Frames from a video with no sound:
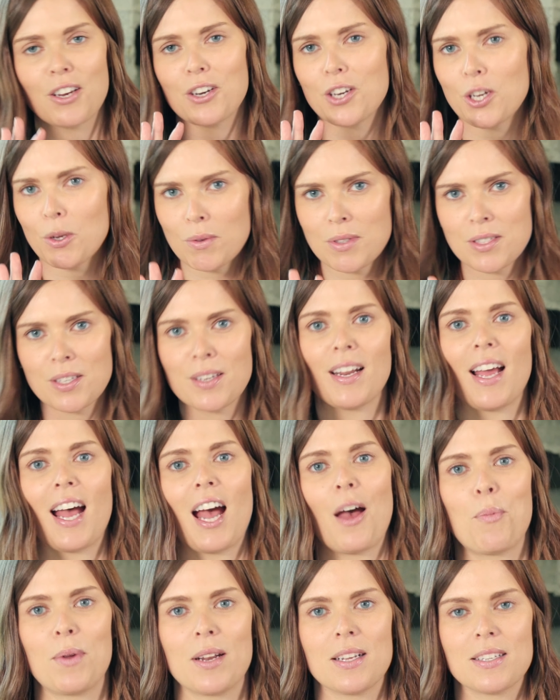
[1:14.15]
Knew it was gonna
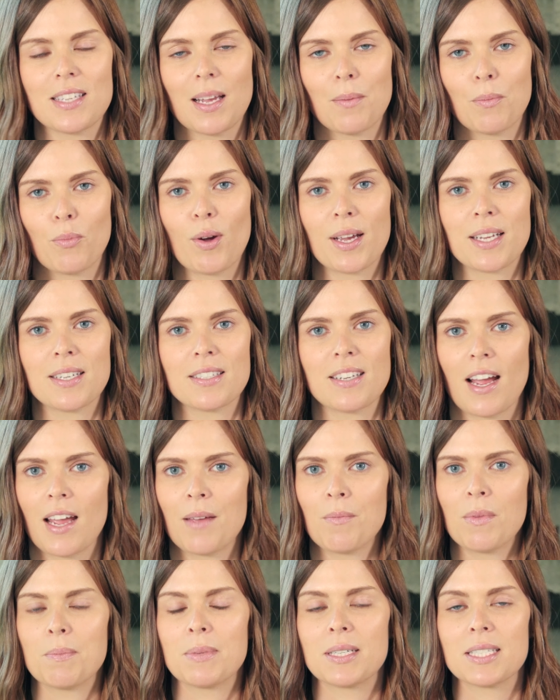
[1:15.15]
happen at some point in
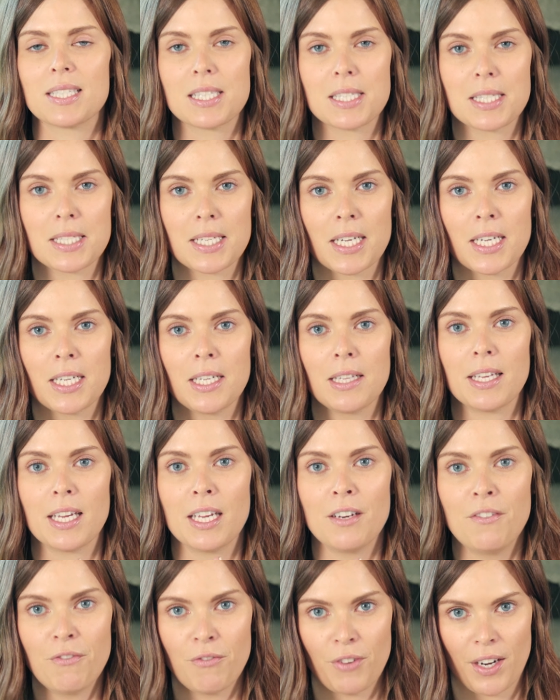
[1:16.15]
time, but still
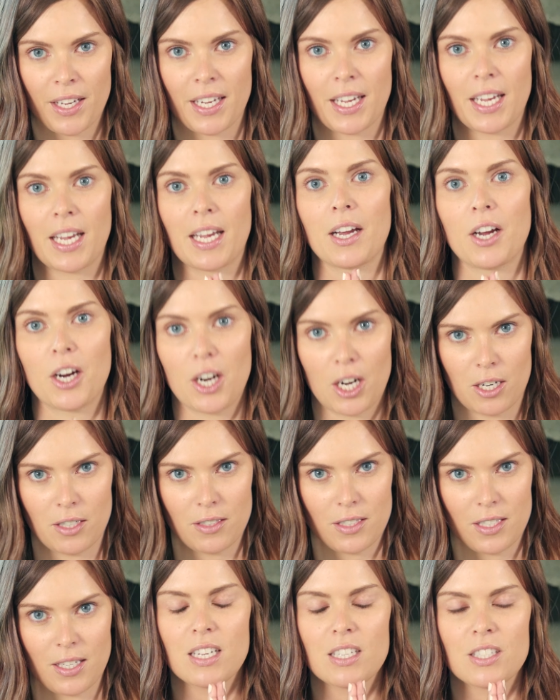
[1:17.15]
it freaking
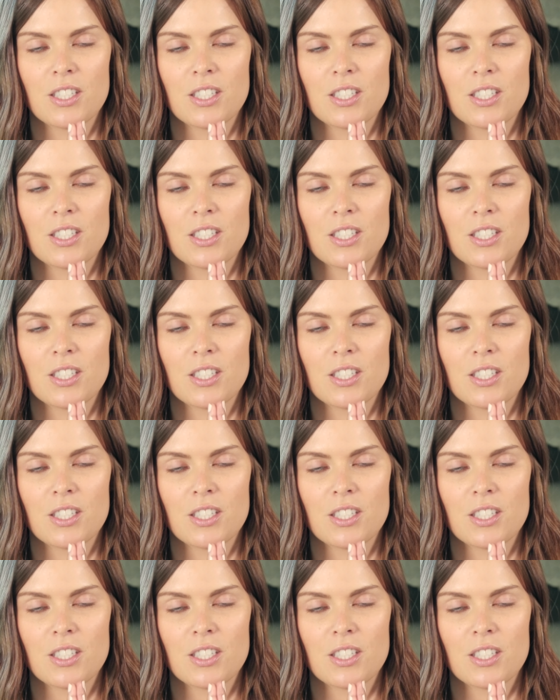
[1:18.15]
hurt.